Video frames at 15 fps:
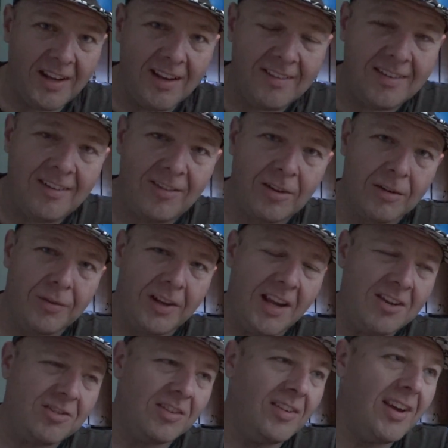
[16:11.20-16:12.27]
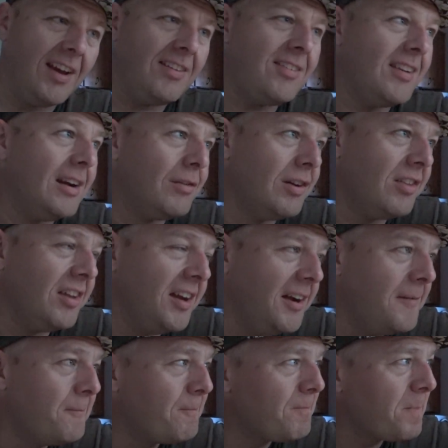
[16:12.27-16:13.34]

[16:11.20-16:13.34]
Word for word: ASE certification tests and everything.